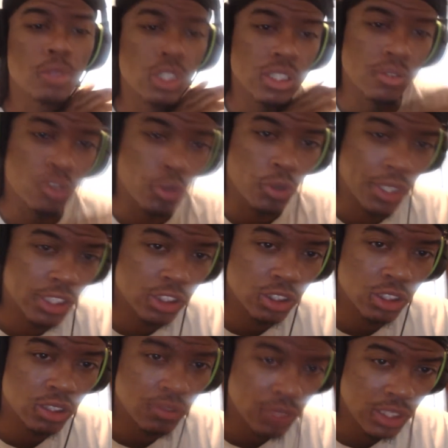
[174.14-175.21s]
I'm gonna give credit
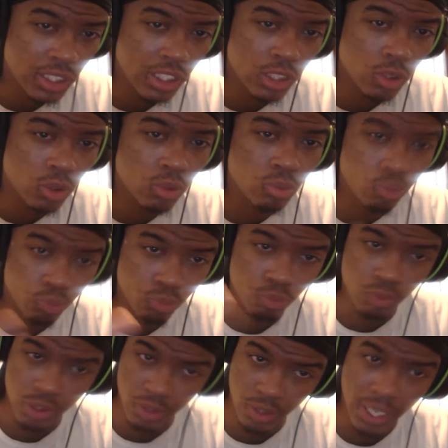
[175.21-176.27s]
to the video,
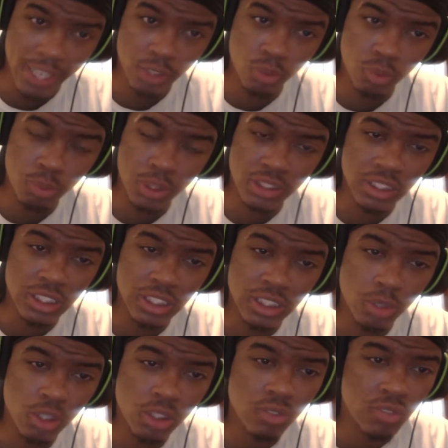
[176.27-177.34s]
the actual person that
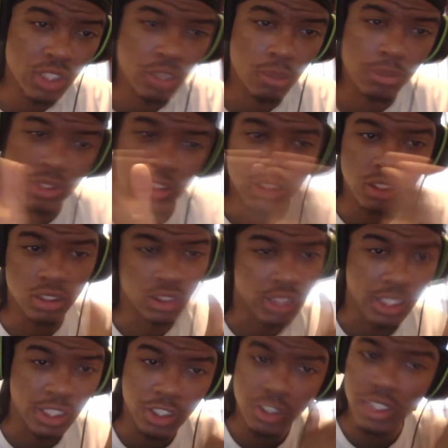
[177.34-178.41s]
uploaded the video. I'm gonna
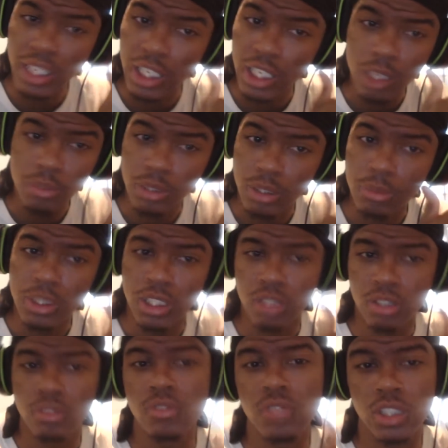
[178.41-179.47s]
say their name at the
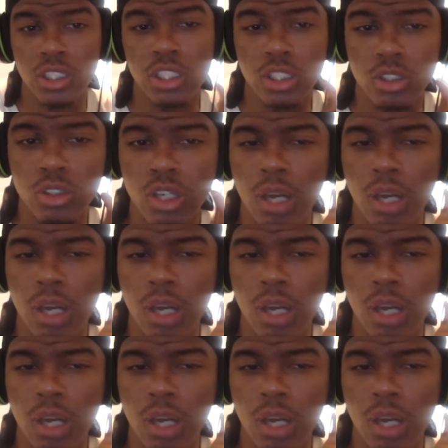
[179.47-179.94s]
beginning of the video.